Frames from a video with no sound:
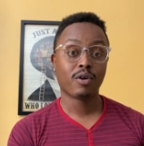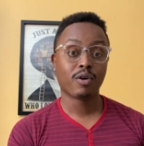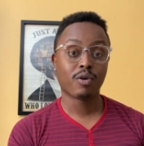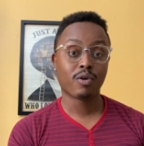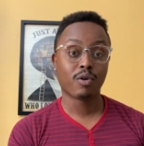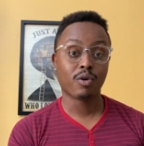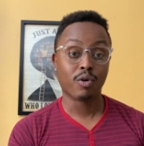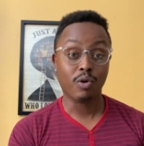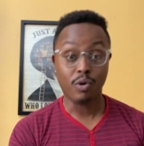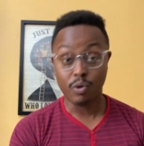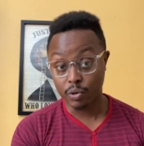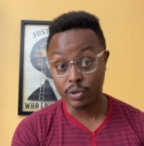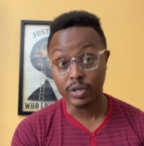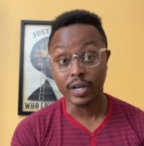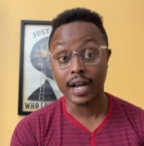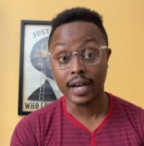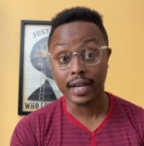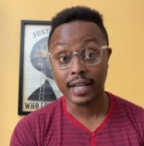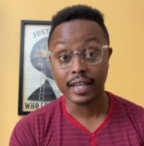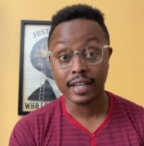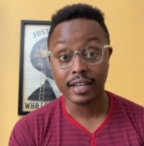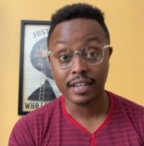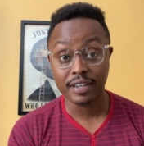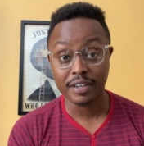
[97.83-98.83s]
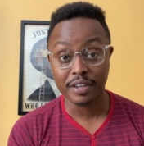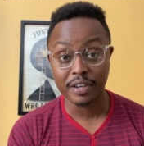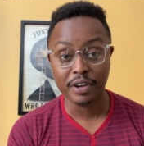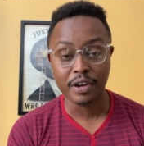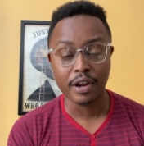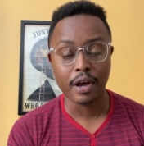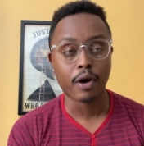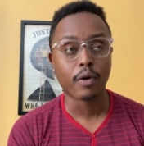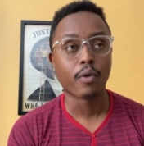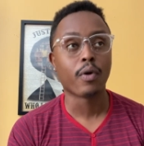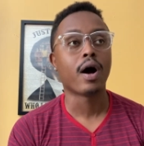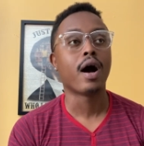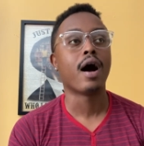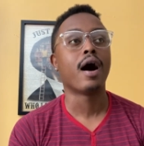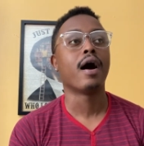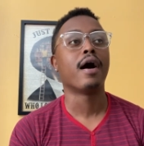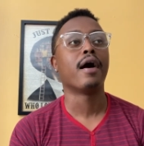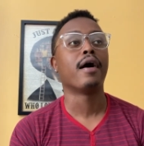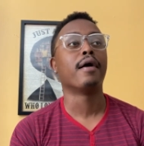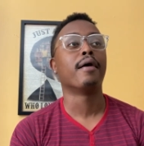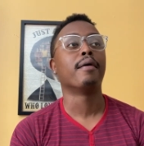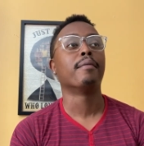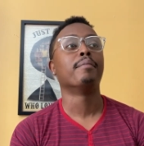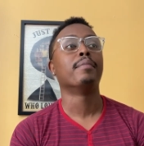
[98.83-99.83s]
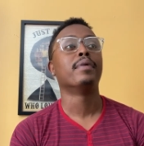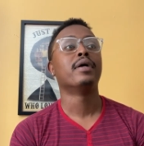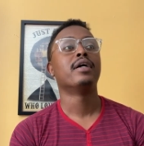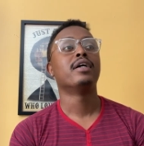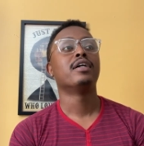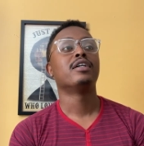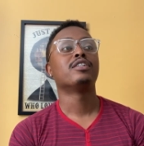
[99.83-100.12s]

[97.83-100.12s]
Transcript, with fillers: who done it, you know, um